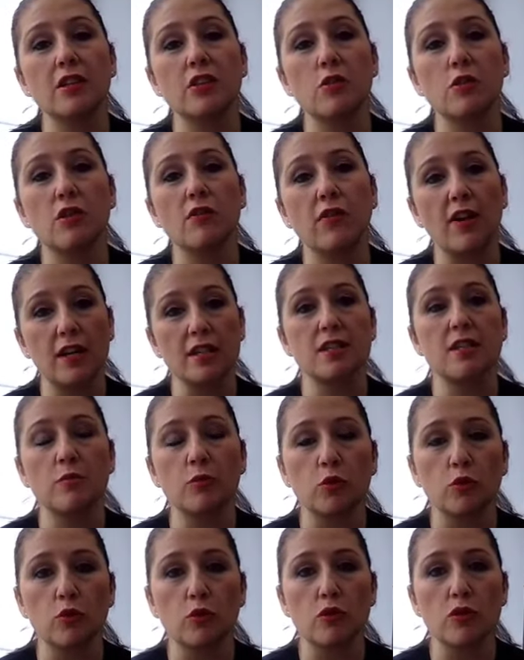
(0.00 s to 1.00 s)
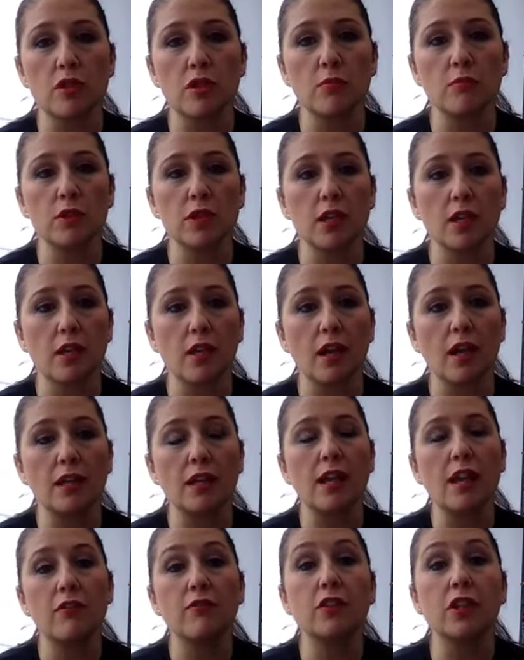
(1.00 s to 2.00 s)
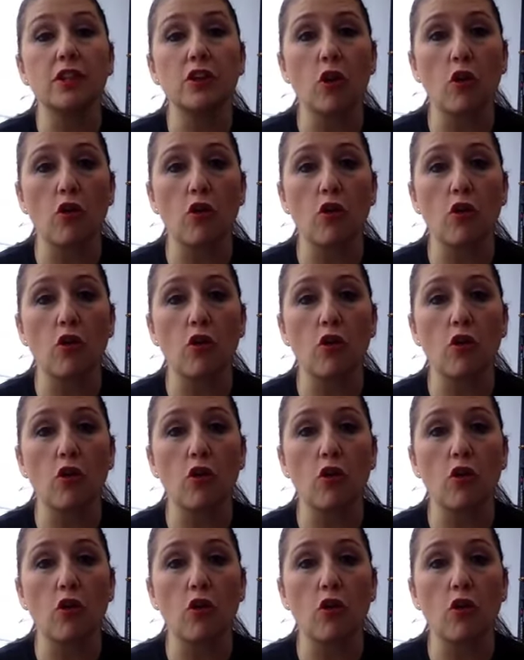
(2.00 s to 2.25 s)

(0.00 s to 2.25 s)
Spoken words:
you have asked them to do something and left the